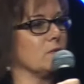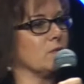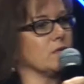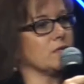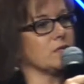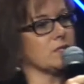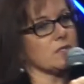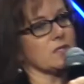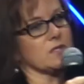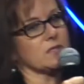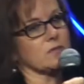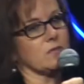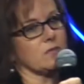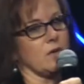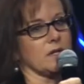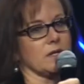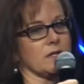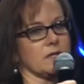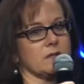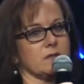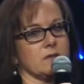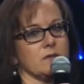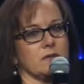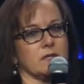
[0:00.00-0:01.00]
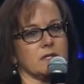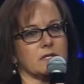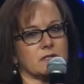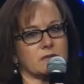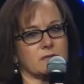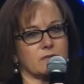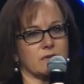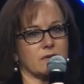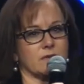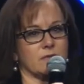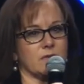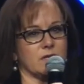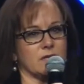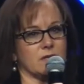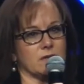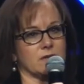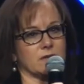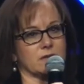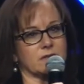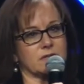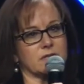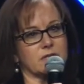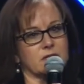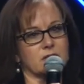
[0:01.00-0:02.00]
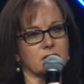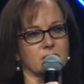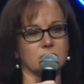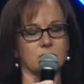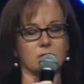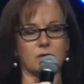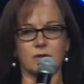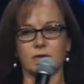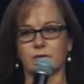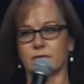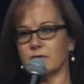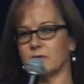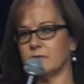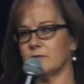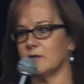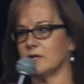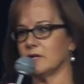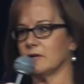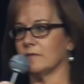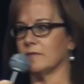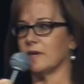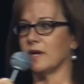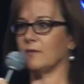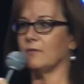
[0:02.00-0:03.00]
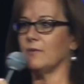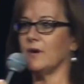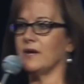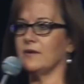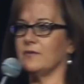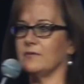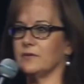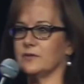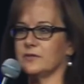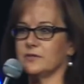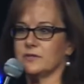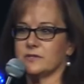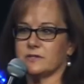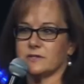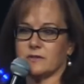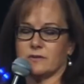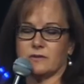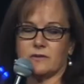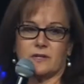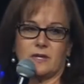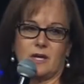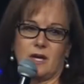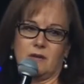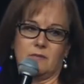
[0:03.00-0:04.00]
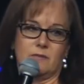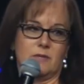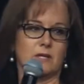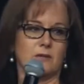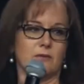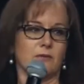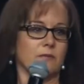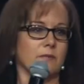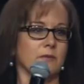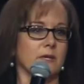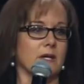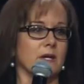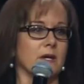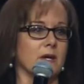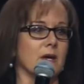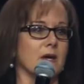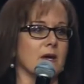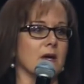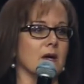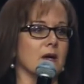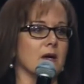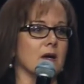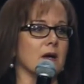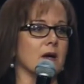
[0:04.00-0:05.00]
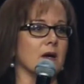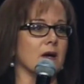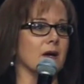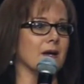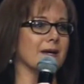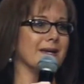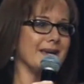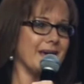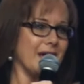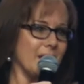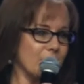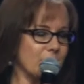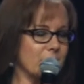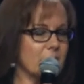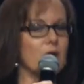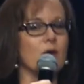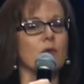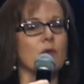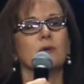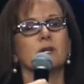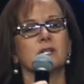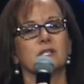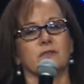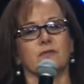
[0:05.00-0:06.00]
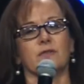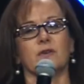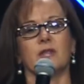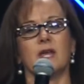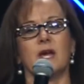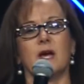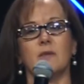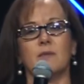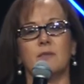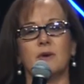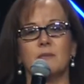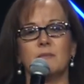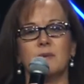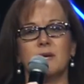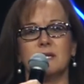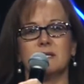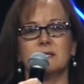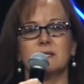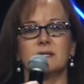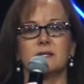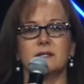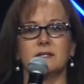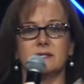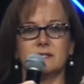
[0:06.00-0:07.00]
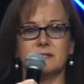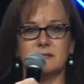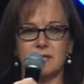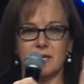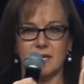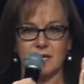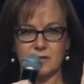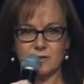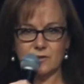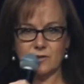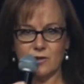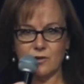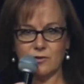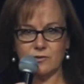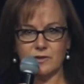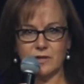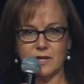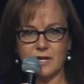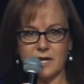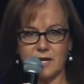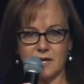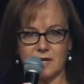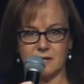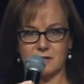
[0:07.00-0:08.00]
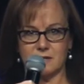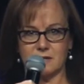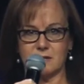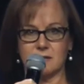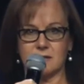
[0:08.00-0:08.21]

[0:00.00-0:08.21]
just want to do this with me or seek the Lord with me, or my wife would just go to that meeting with me. Yeah, we all wish for that, but basically stay in your own lane